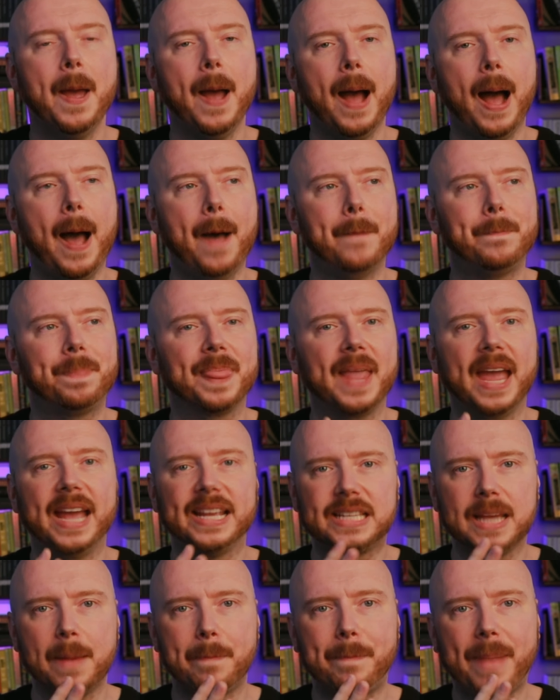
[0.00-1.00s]
Um,
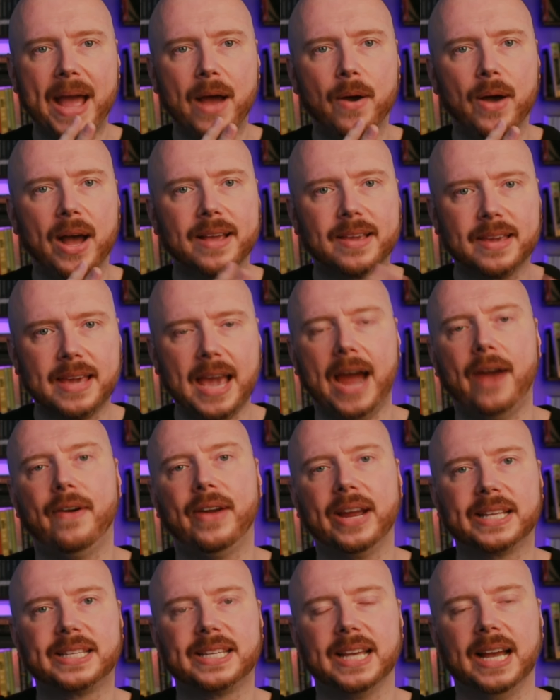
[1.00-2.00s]
it's about a
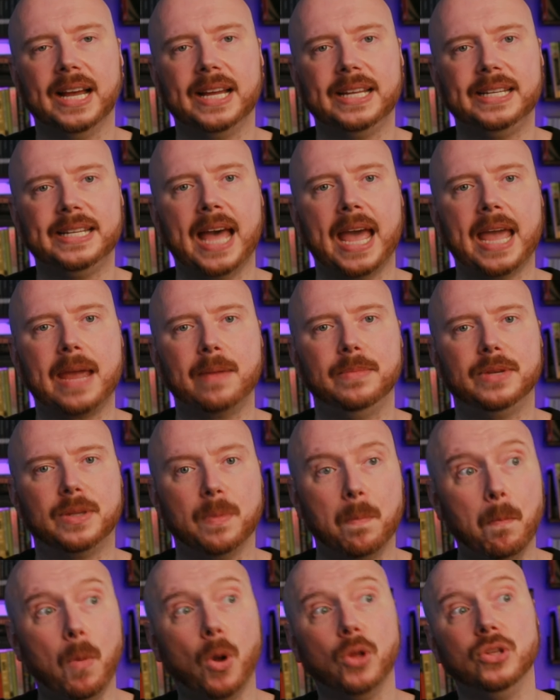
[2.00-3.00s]
character named
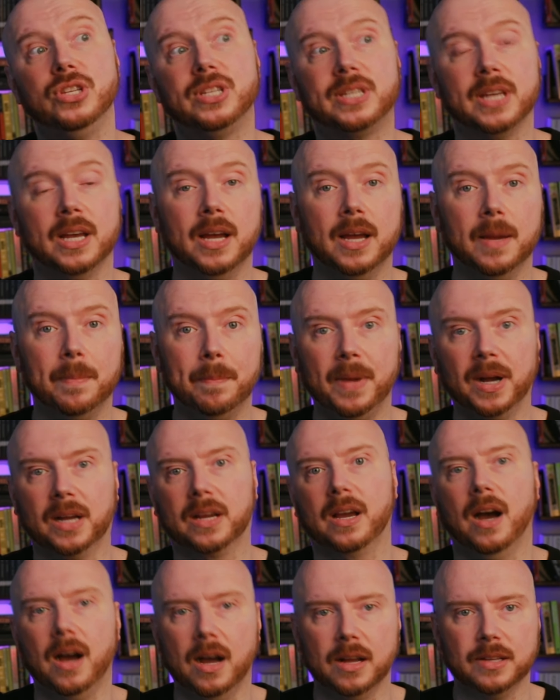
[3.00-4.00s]
Monza
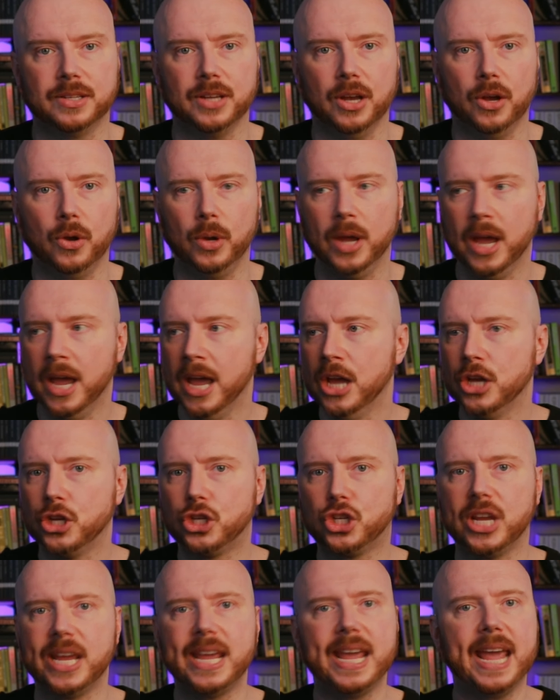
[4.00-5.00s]
Murcatto.
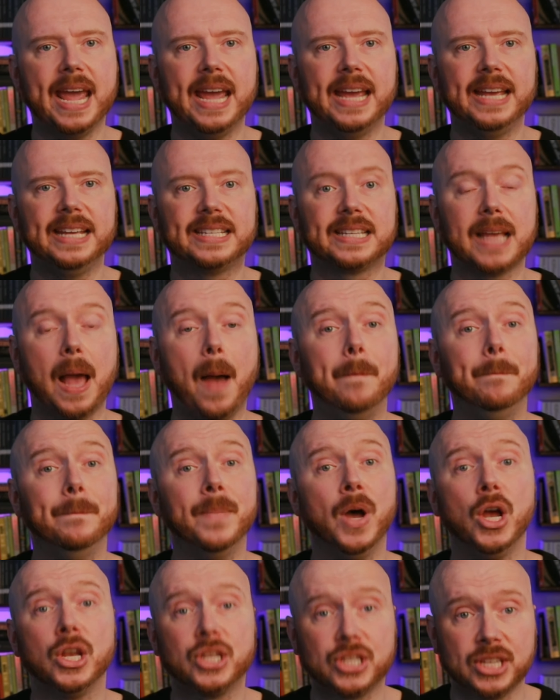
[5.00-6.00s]
She is a
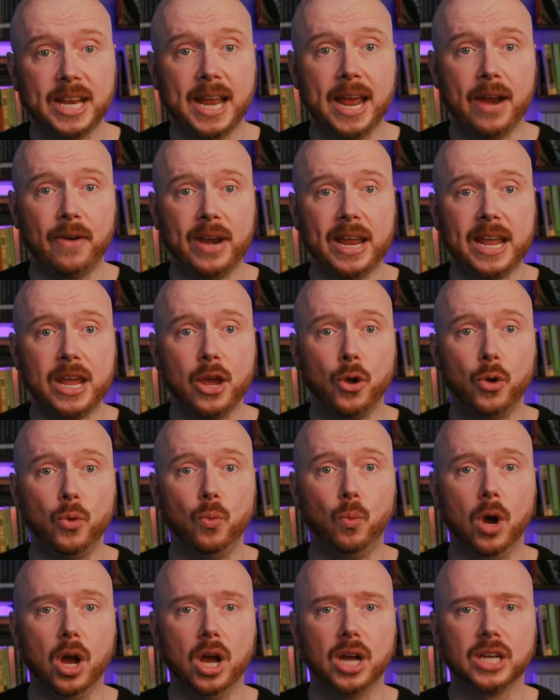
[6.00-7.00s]
mercenary who
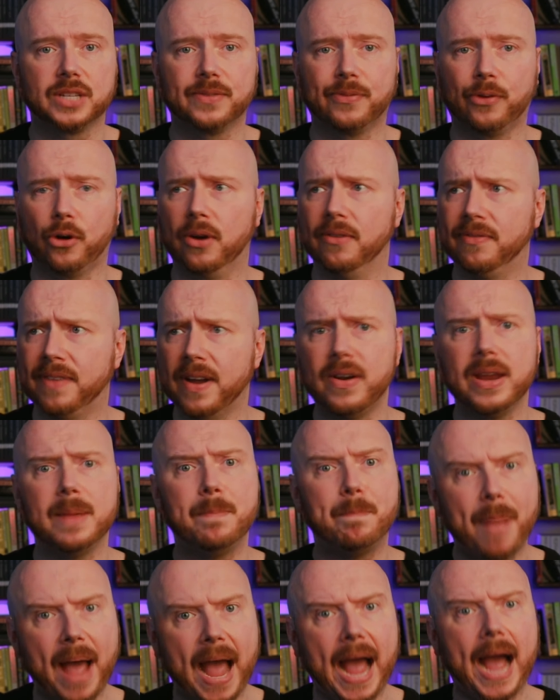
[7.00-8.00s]
works for a very
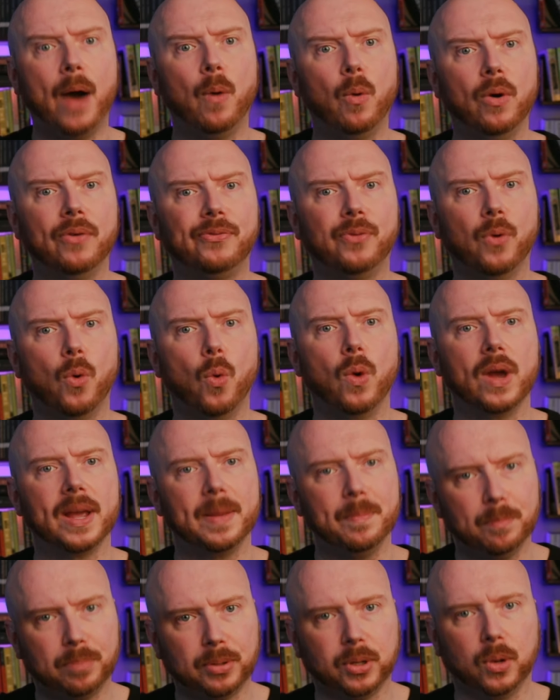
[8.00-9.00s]
powerful
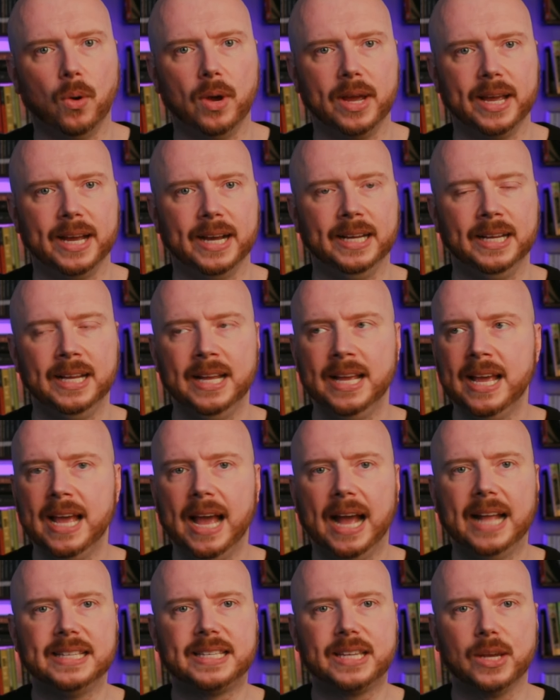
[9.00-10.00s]
employer
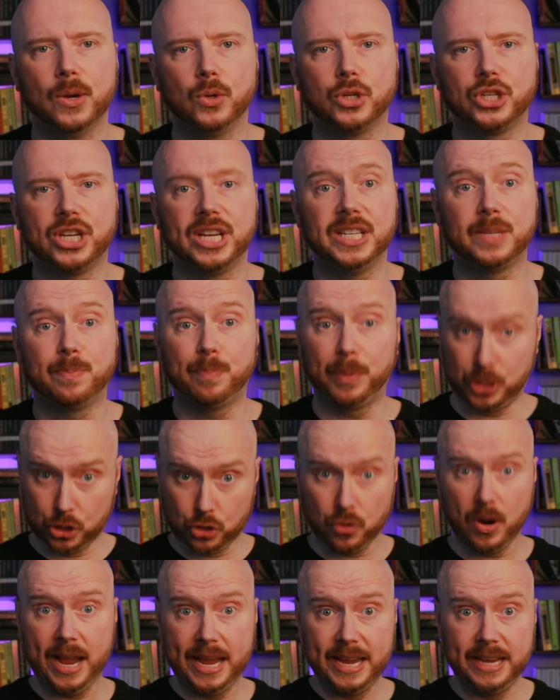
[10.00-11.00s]
until she's
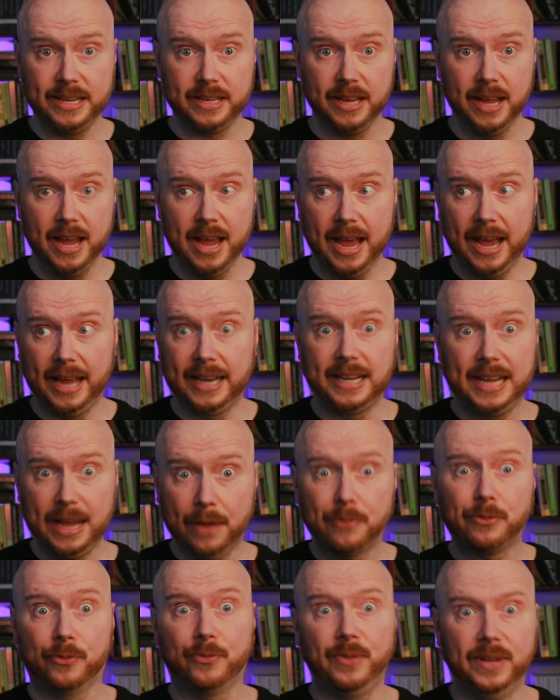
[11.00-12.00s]
betrayed and
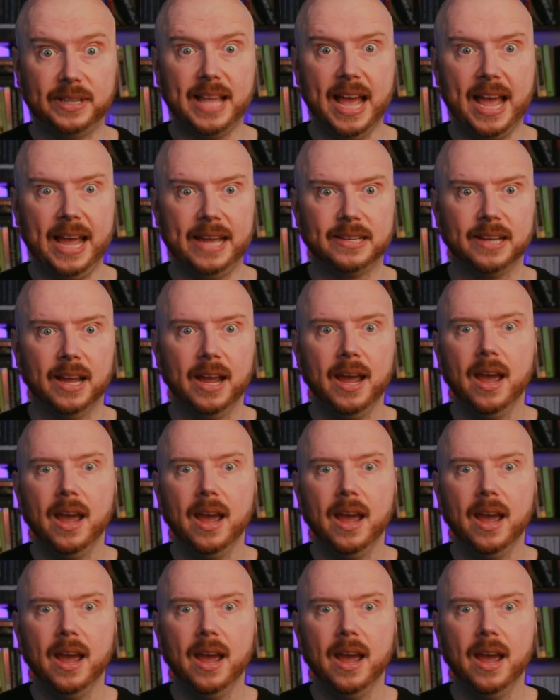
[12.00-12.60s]
left for dead